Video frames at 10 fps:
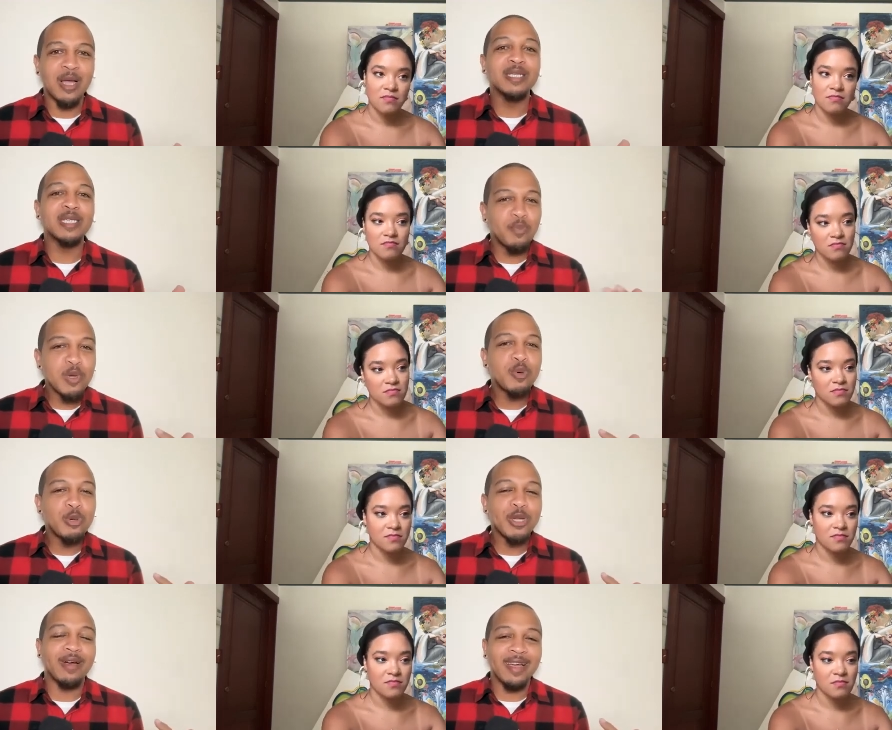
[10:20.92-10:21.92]
Speaker 1: some people in
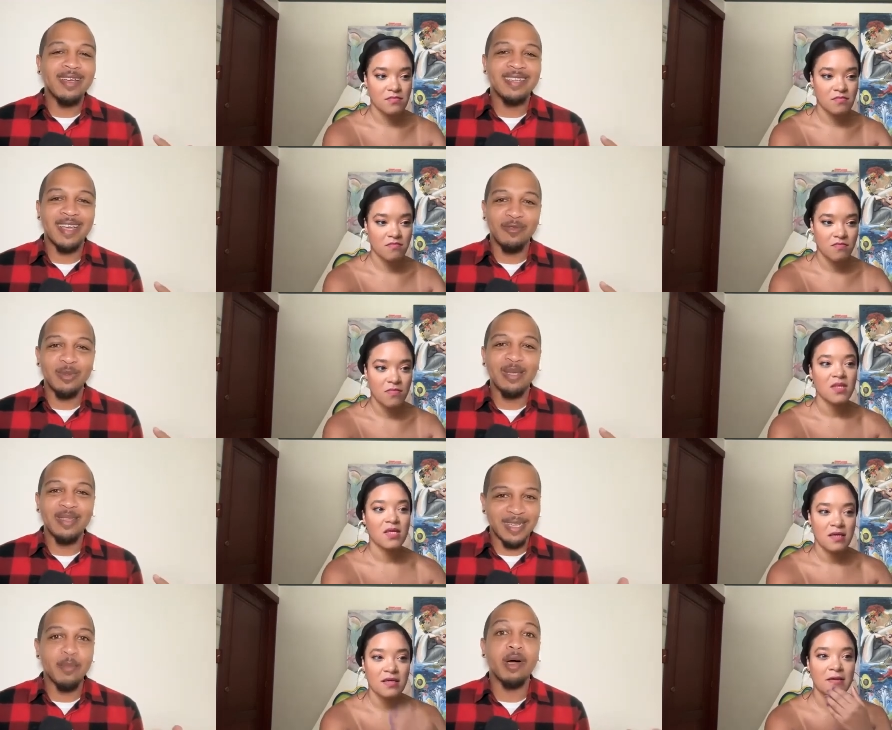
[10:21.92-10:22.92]
their heads have when they
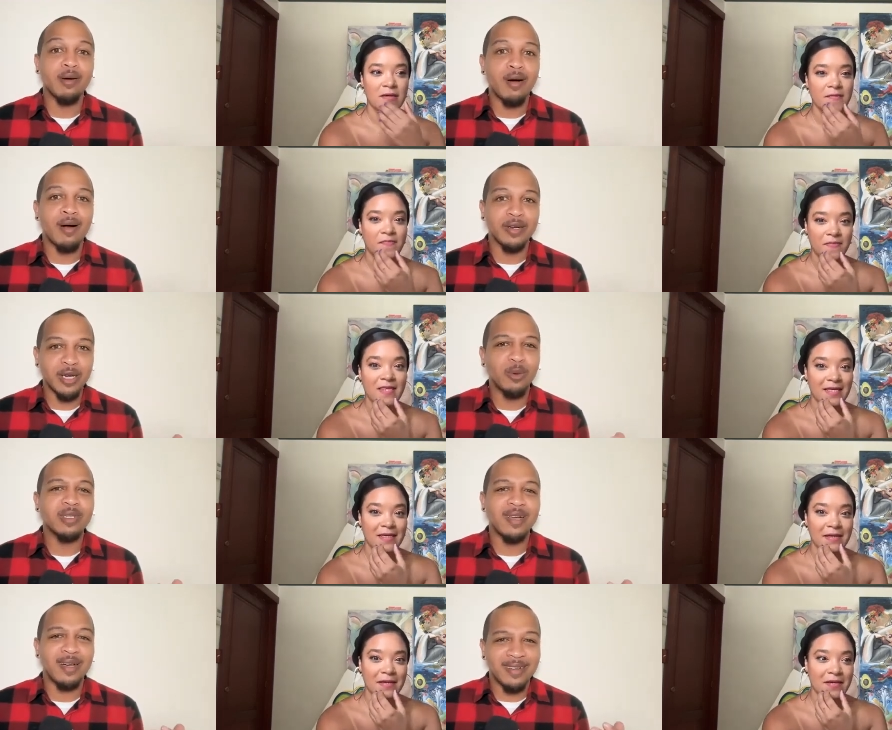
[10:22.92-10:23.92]
think about mm-hmm. art, you know, it's
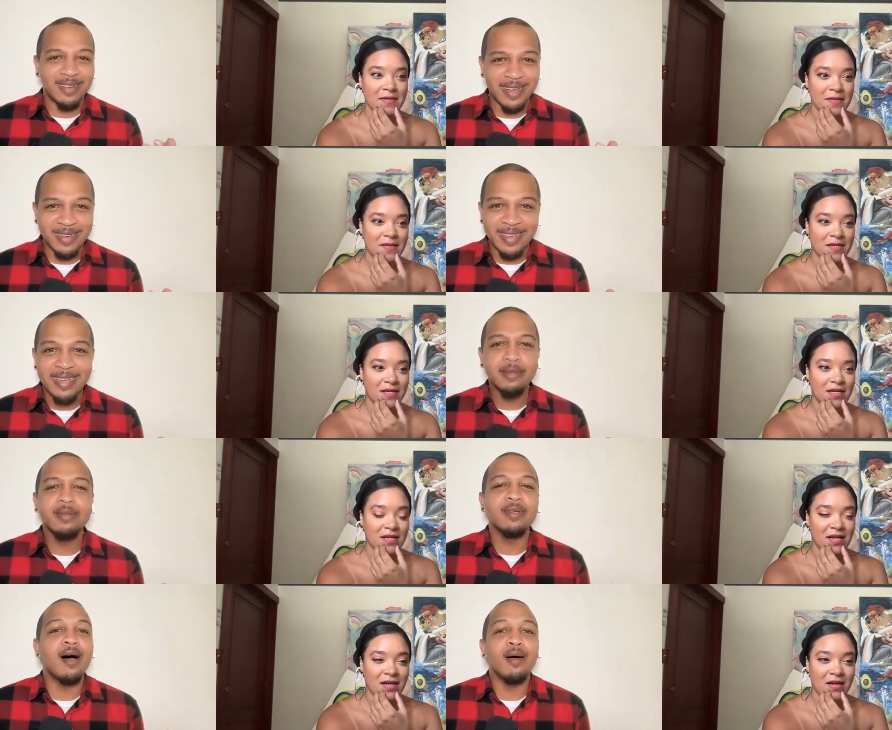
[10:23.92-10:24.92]
kind yeah. of like
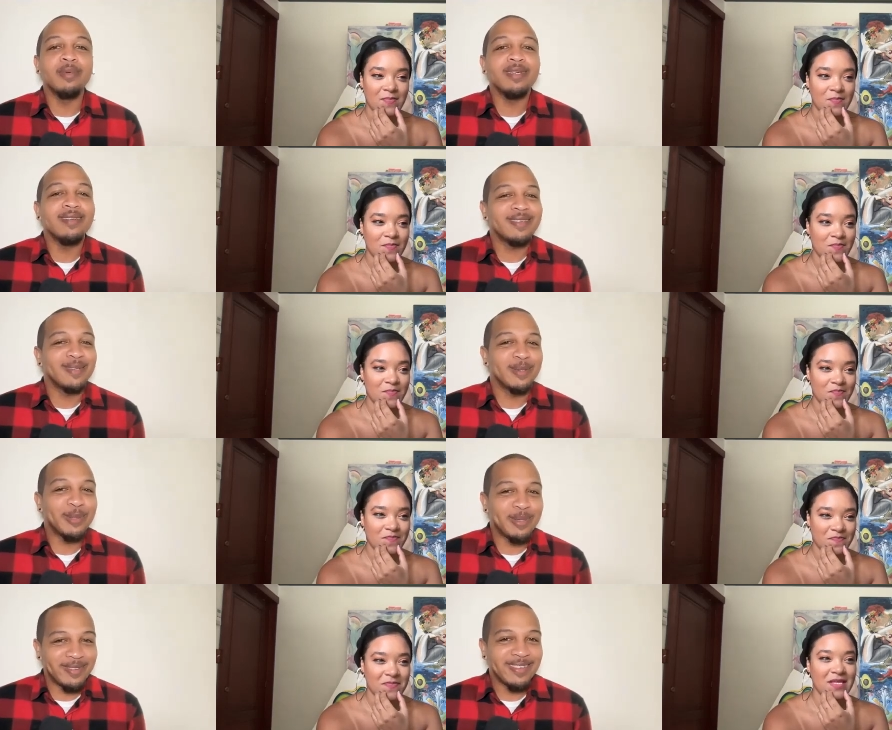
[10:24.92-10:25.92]
snobby and
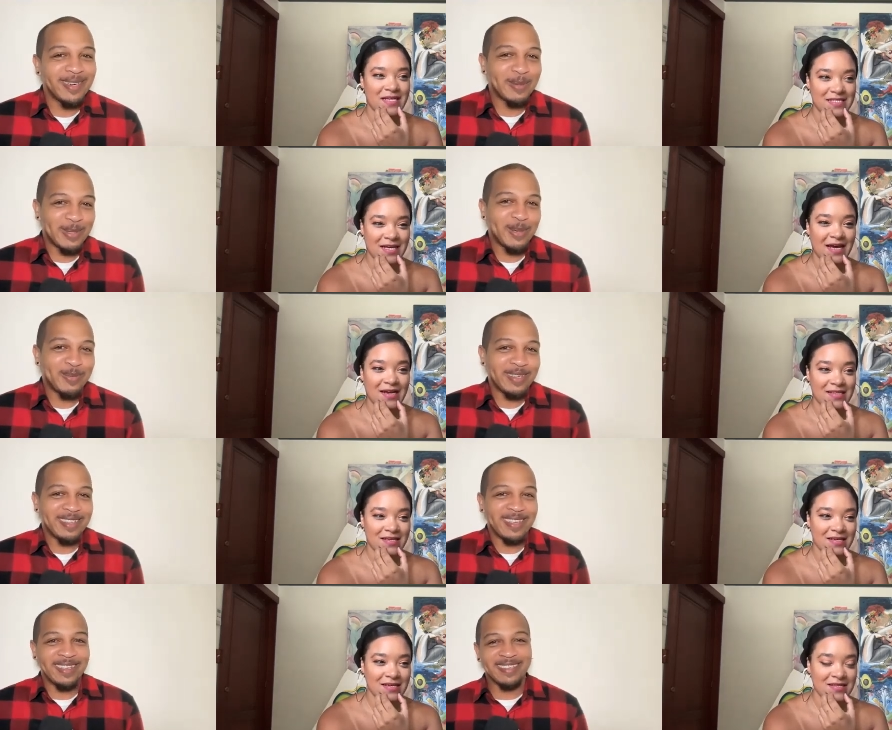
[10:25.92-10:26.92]
snooty and you know, exactly. stuff
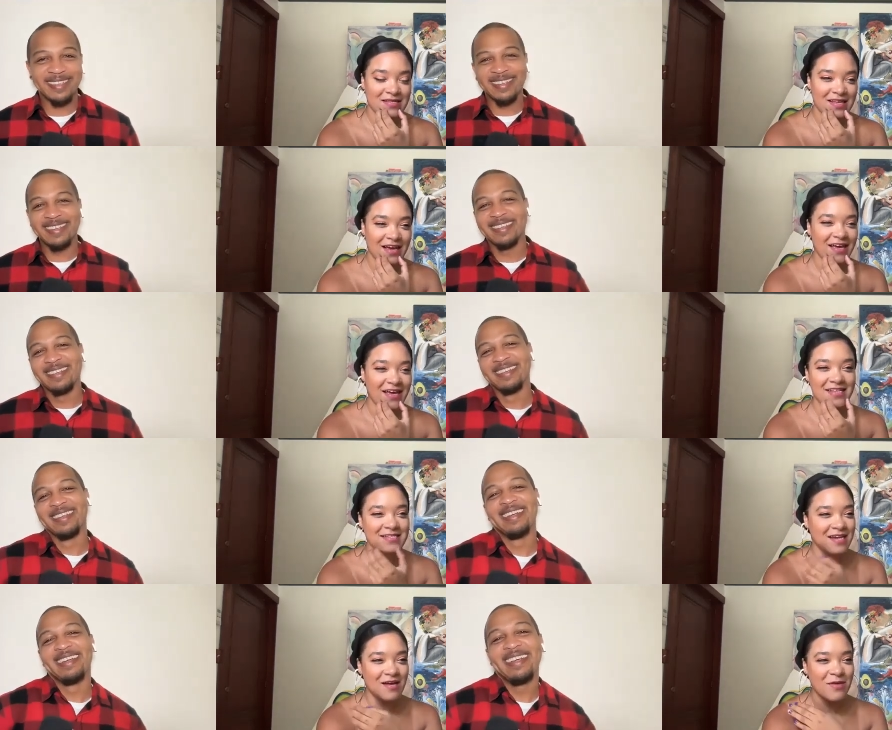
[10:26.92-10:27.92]
like
Speaker 2: that. I guess
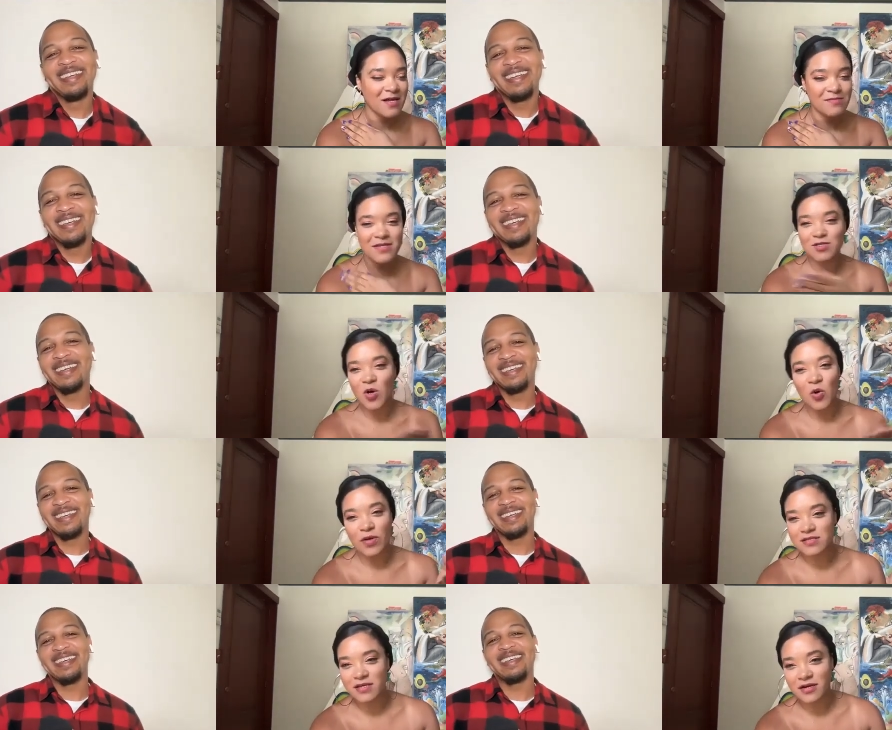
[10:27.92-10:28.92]
that snobby element is
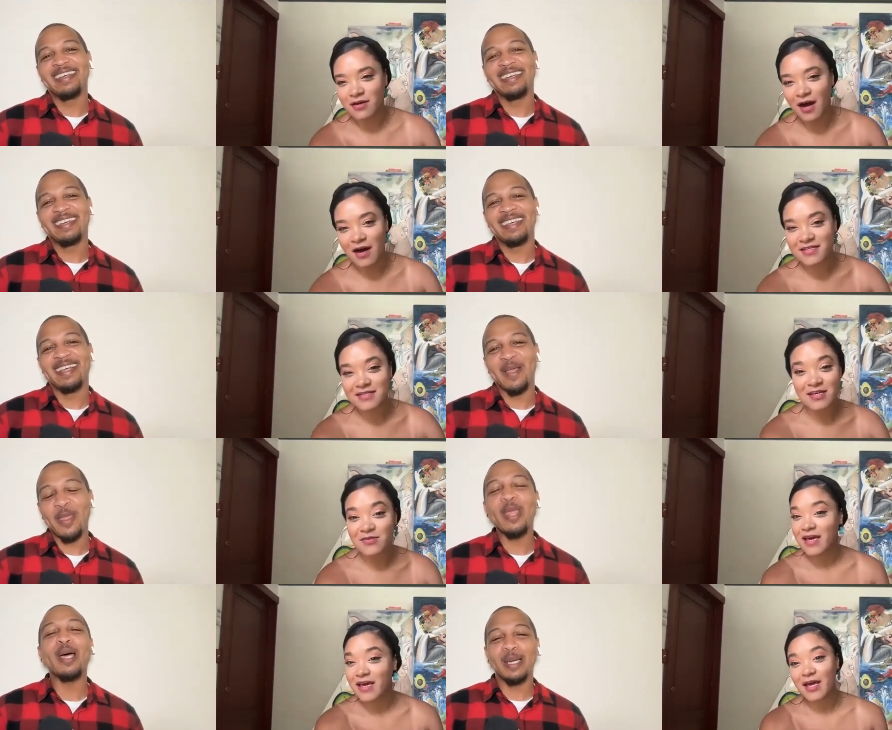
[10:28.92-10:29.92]
always there. Honestly,
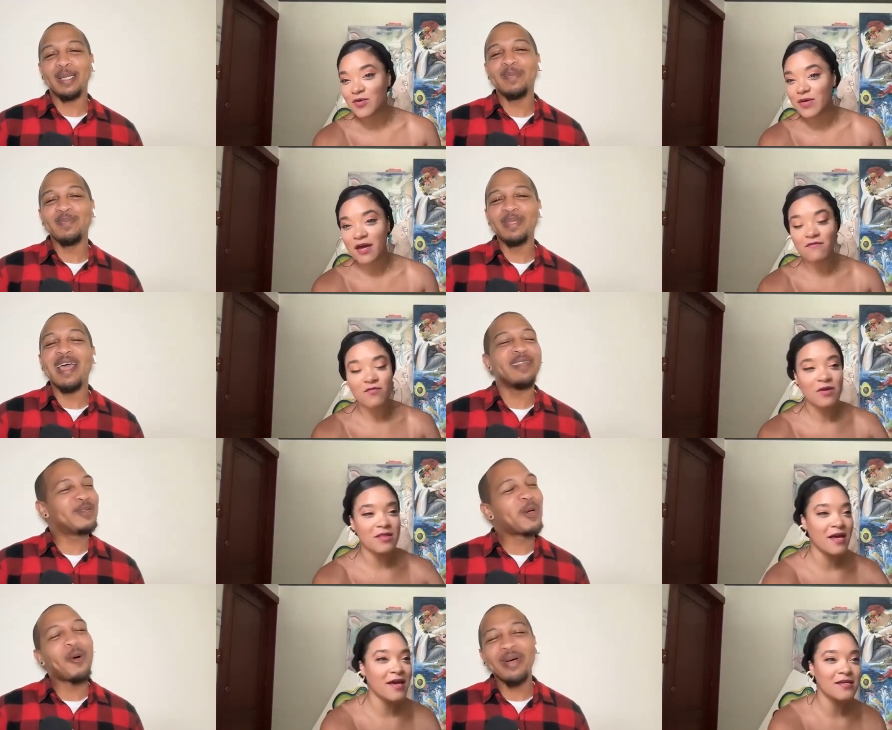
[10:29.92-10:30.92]
you yeah. can't you can't yeah, avoid
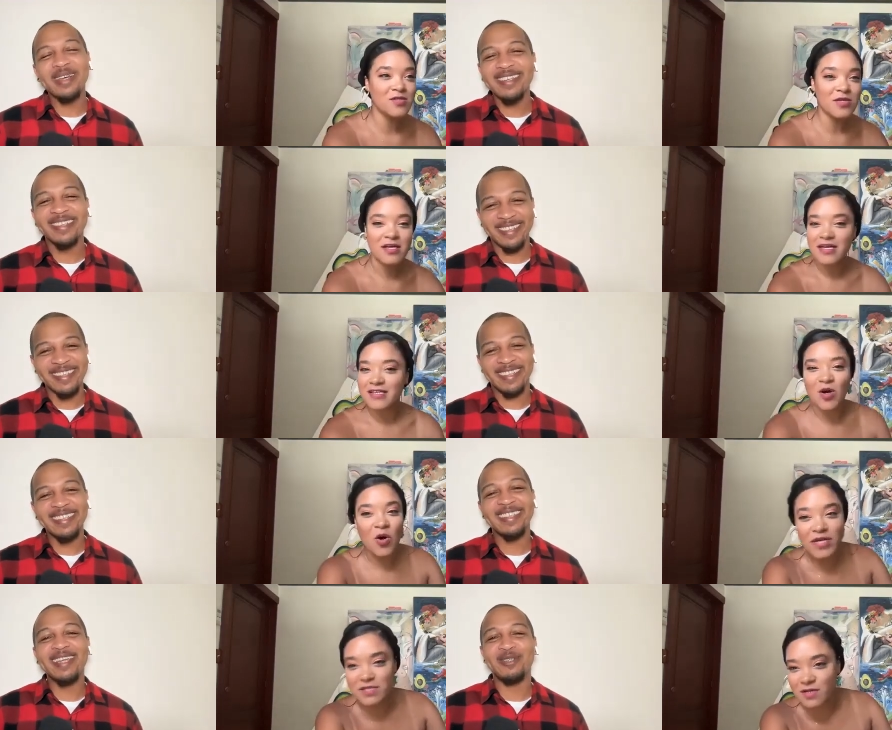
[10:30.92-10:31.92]
you know that. What? It's
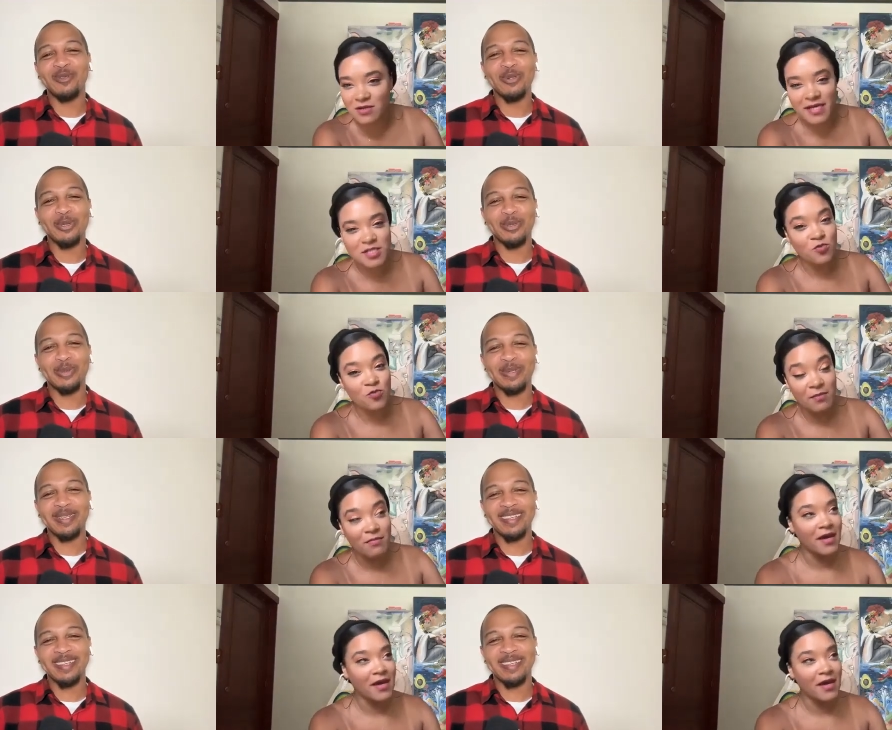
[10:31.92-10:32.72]
always middle-aged white